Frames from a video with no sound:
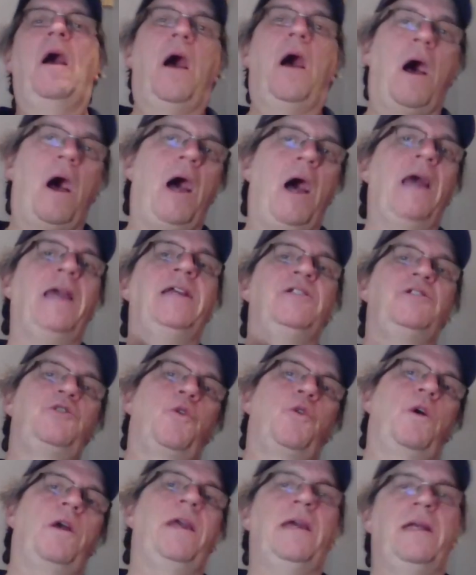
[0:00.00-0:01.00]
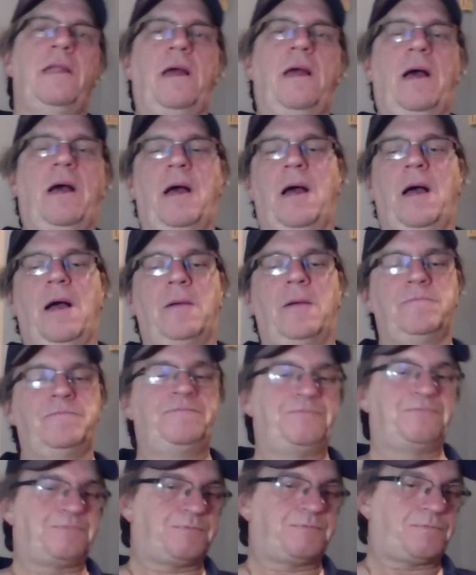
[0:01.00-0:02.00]
I enjoy it.
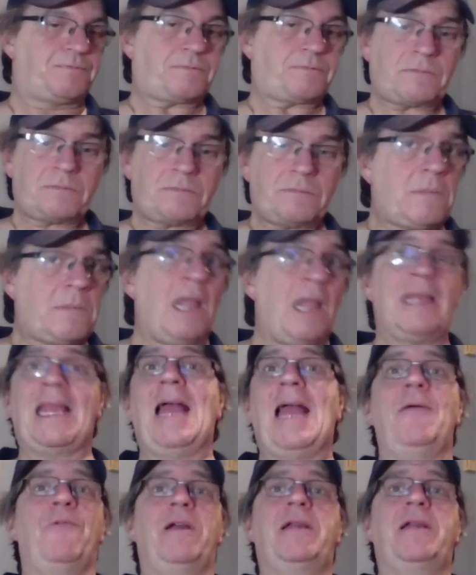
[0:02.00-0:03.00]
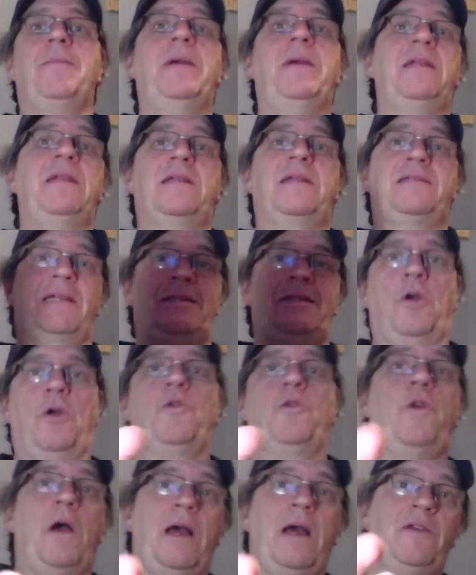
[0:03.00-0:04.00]
Can't recommend it because I
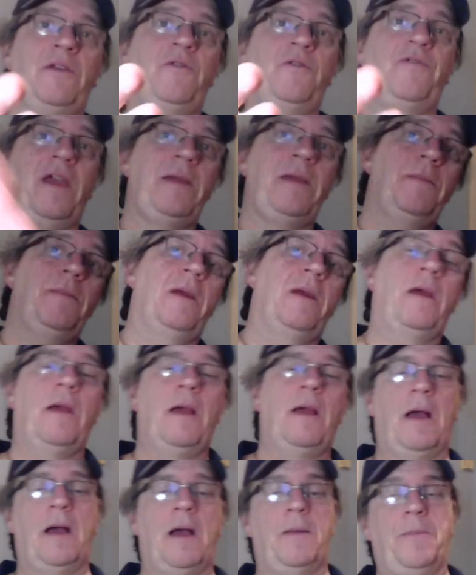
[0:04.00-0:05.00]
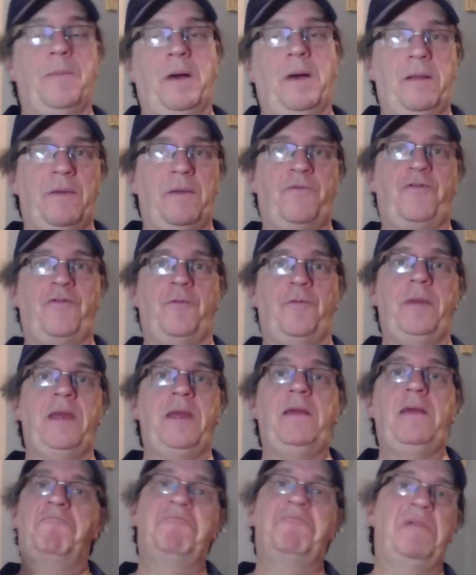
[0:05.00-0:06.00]
don't know how you vape. But for
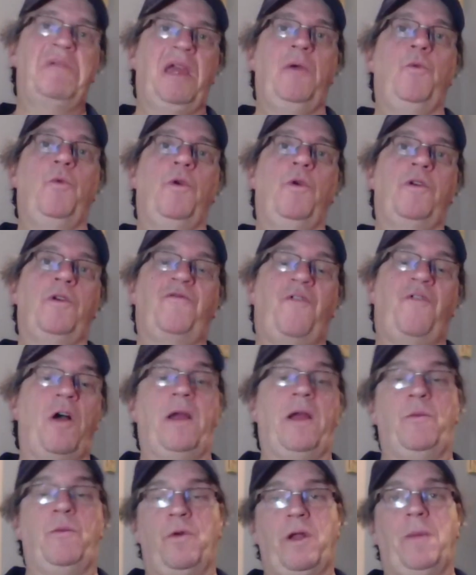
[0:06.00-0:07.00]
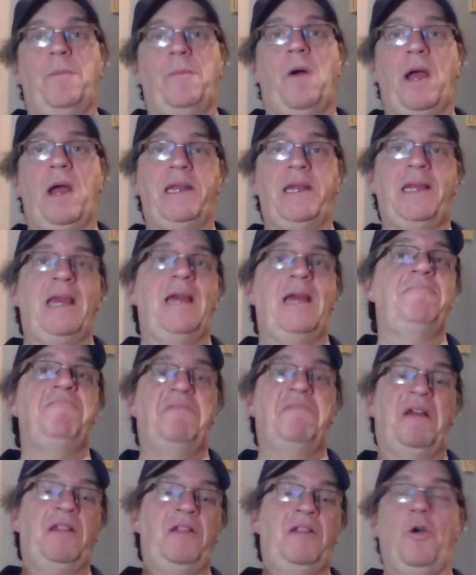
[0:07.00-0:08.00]
me, it worked fine. Would I buy it again,
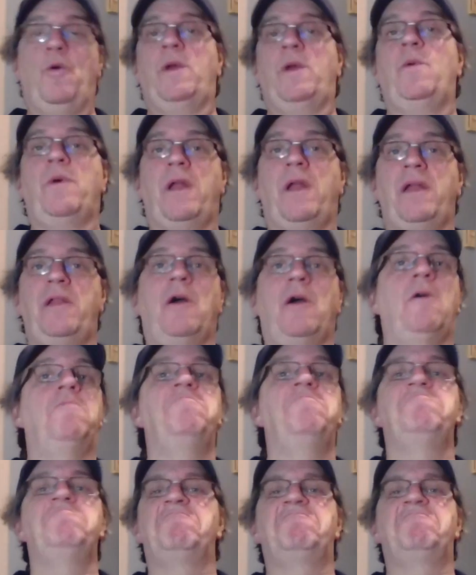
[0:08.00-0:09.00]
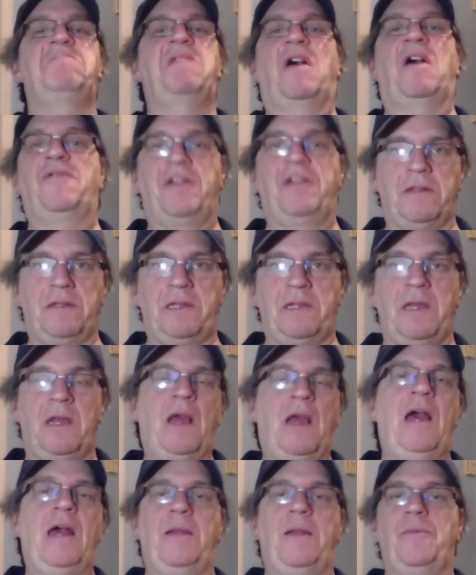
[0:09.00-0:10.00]
knowing what I know? Definitely.
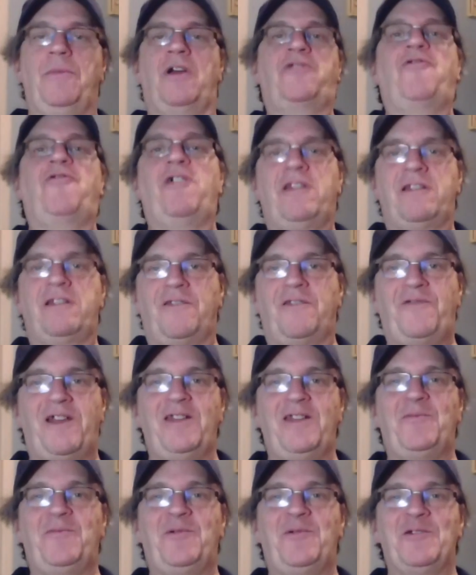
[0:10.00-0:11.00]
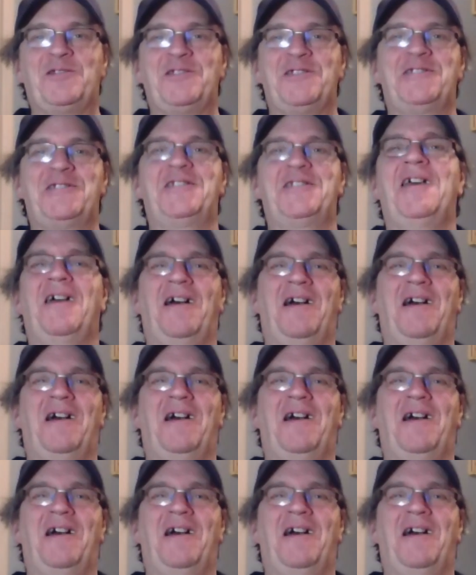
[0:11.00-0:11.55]
And I'm not trying to defend the purchase.